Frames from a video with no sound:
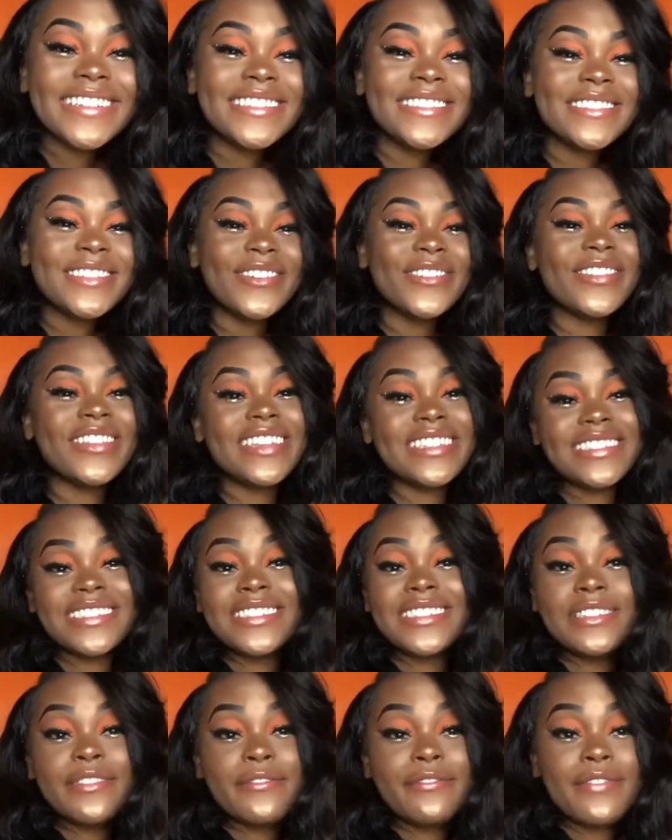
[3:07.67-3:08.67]
so this
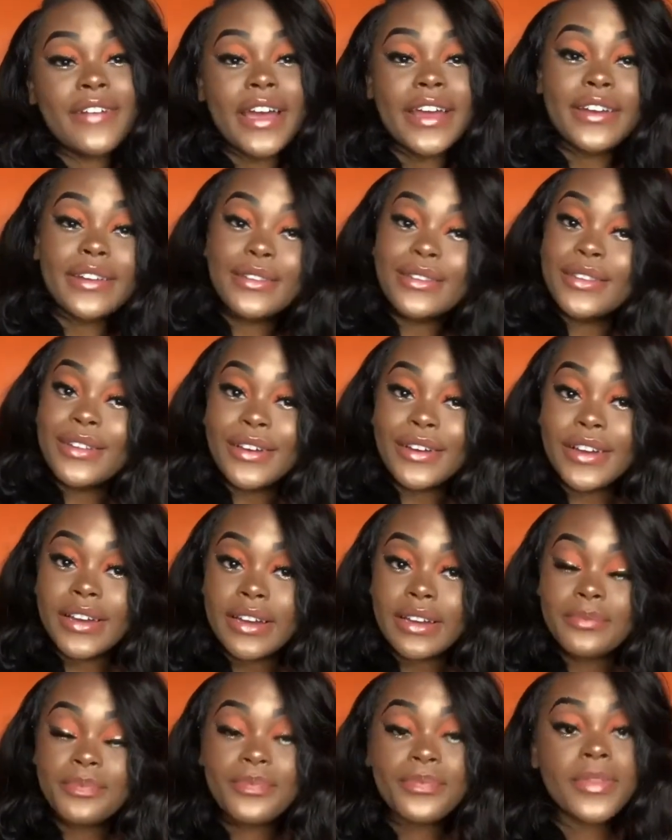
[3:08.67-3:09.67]
is the final
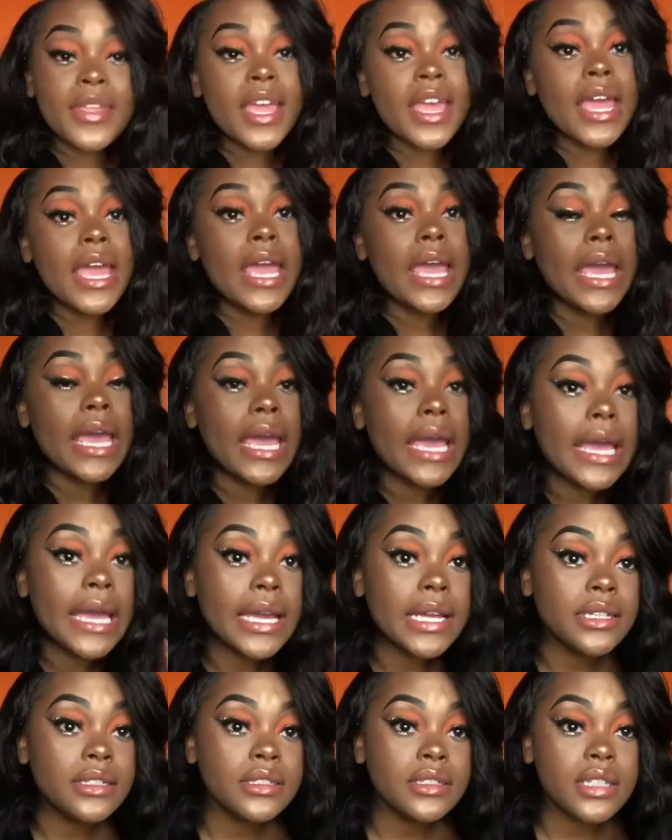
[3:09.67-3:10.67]
look,
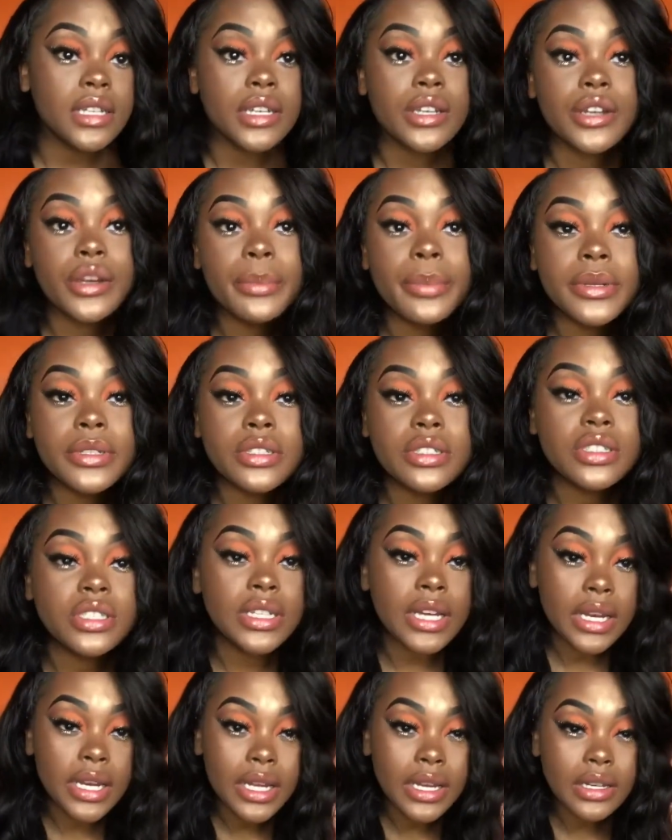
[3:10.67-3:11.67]
and in her picture
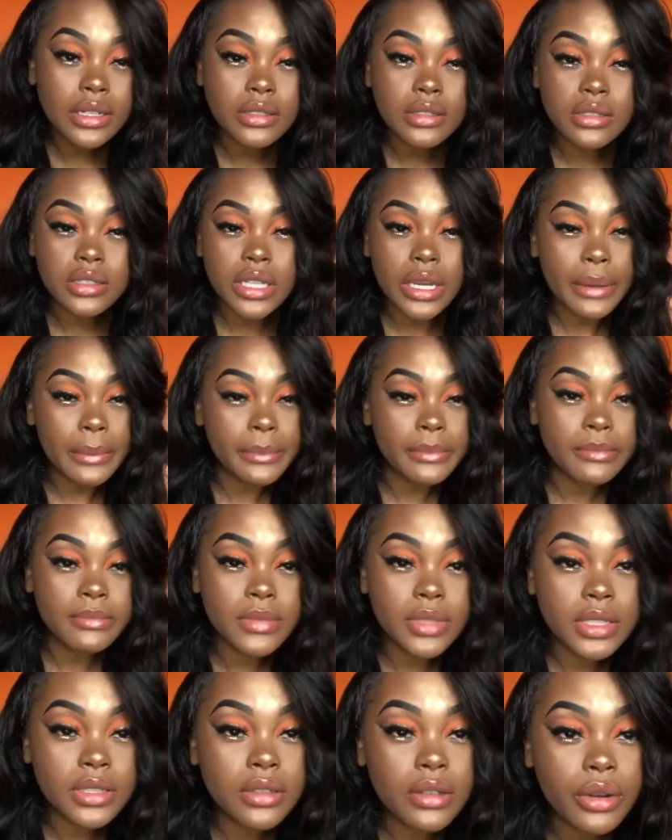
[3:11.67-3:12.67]
she had like a gem
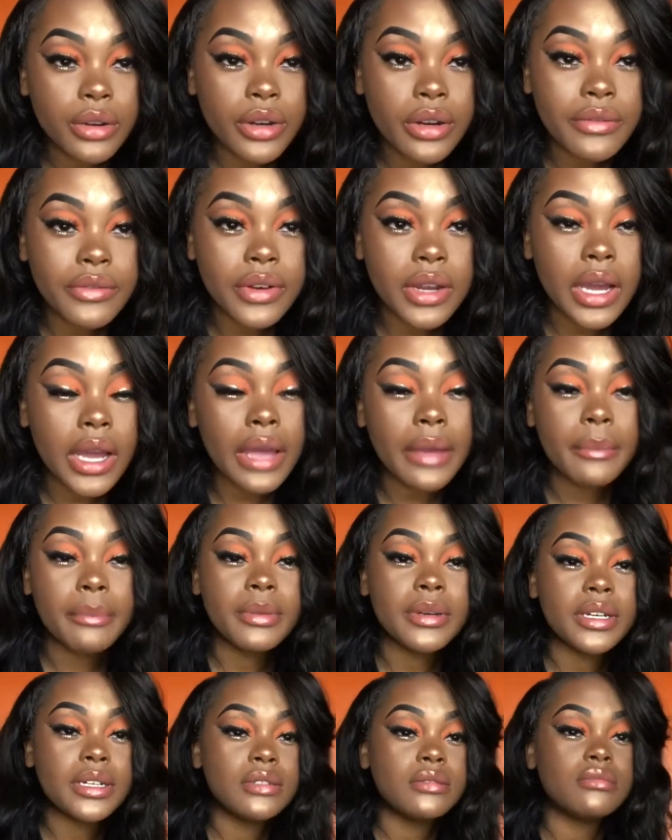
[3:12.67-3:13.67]
in the corner of her eye,
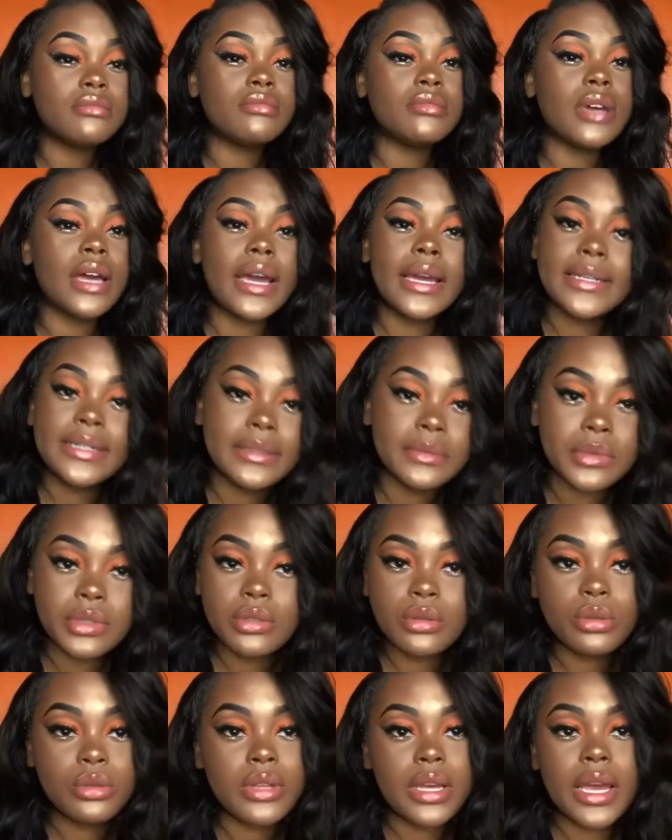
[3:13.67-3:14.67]
but I didn't
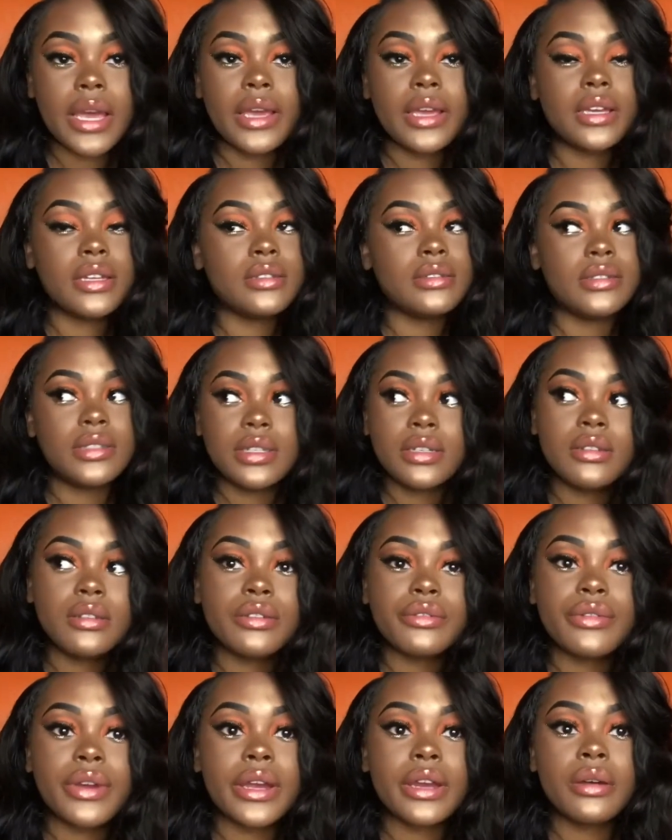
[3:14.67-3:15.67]
want to do that. It didn't
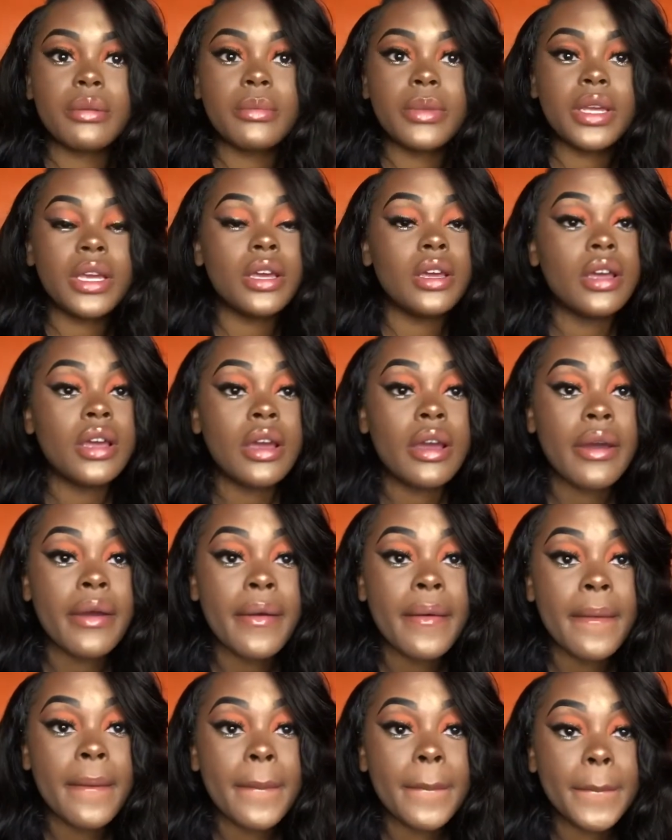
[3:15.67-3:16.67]
look right on me,
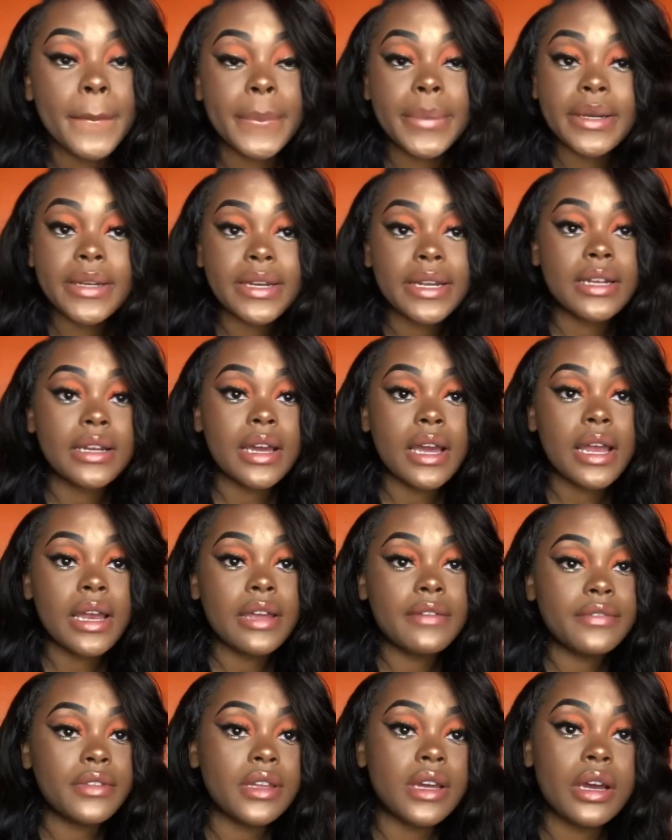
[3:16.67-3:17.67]
but I
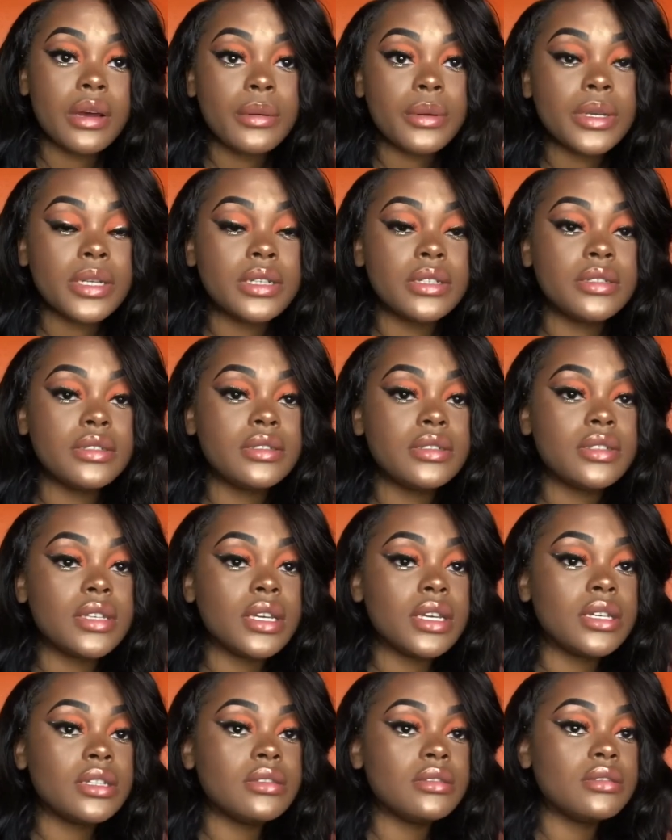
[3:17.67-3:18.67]
left it how it is,
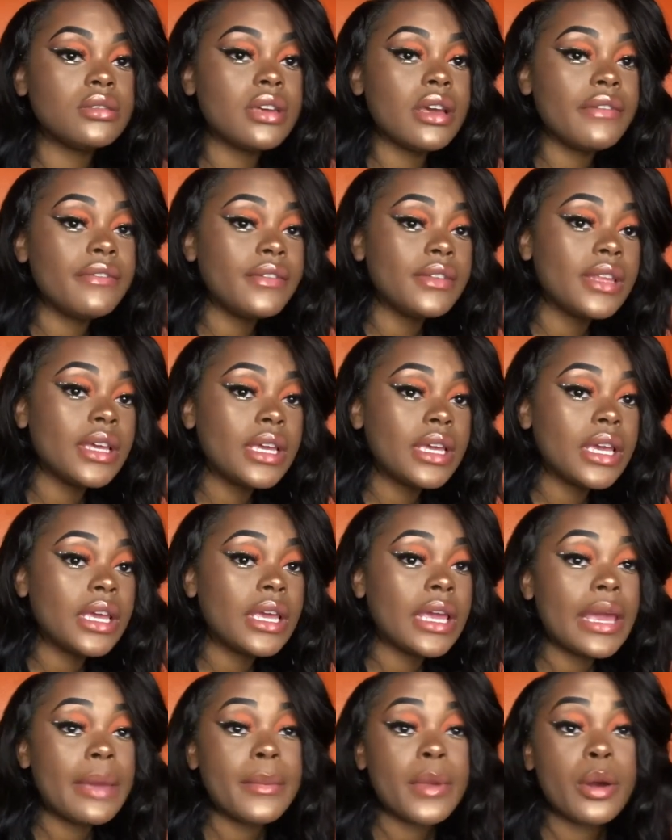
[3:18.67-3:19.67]
and I feel like it
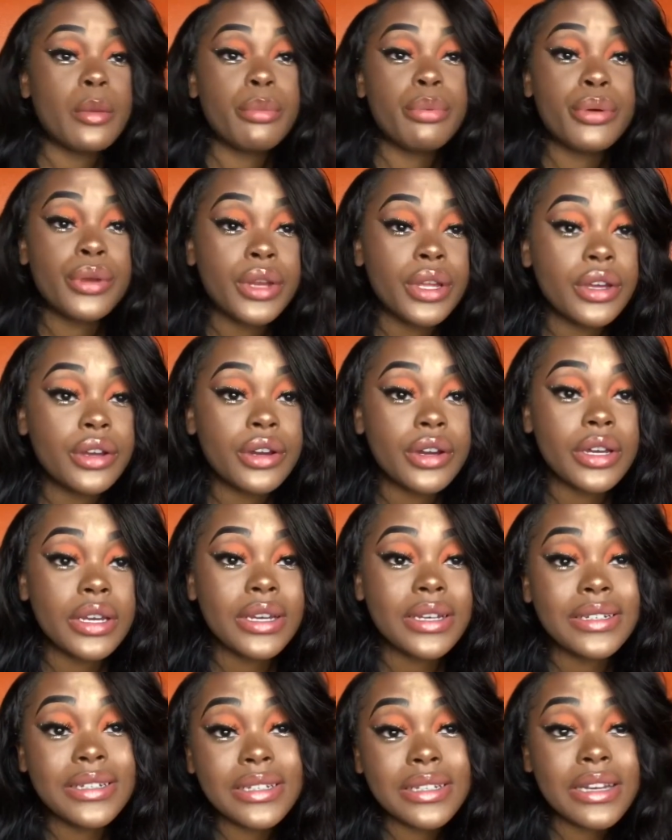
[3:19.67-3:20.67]
came out pretty good.
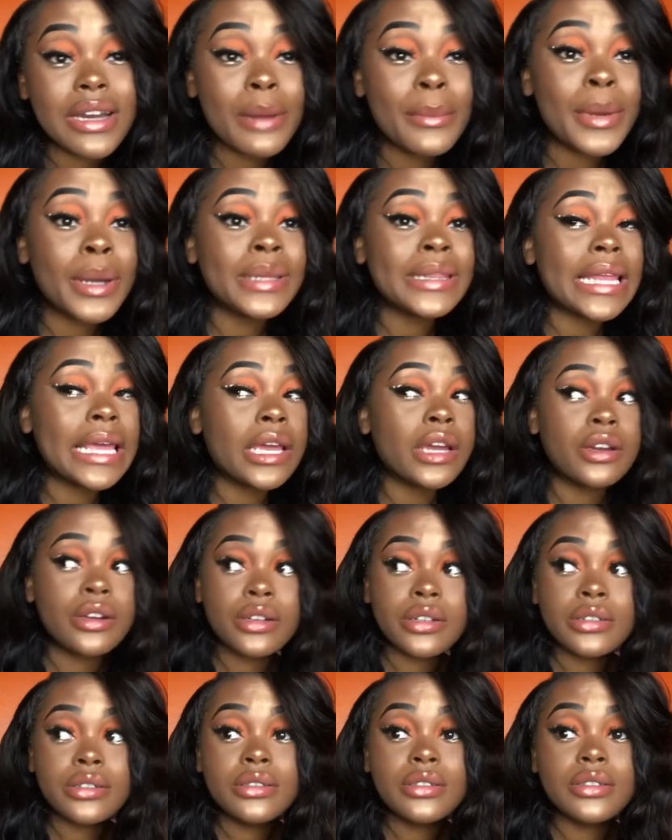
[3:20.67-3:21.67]
It didn't come out like
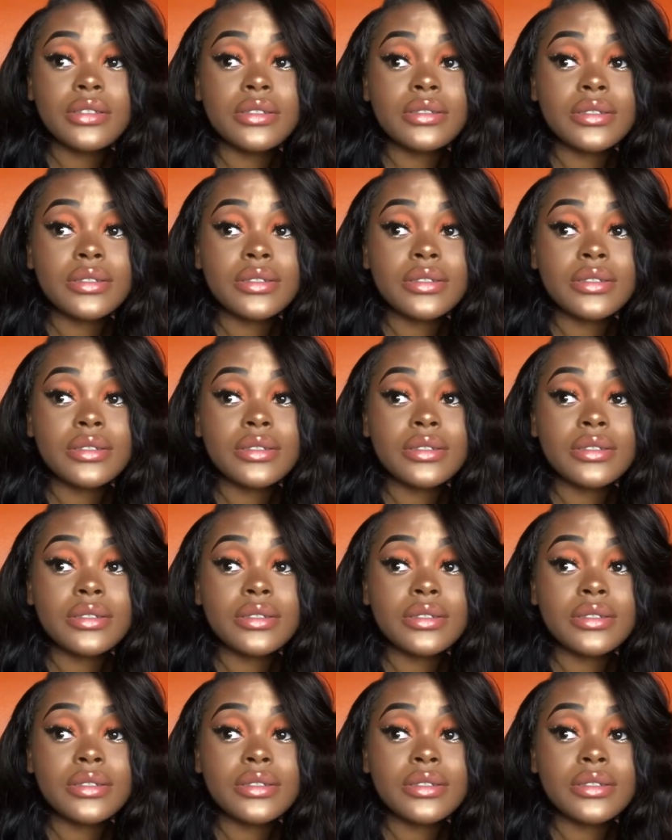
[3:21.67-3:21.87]
hers,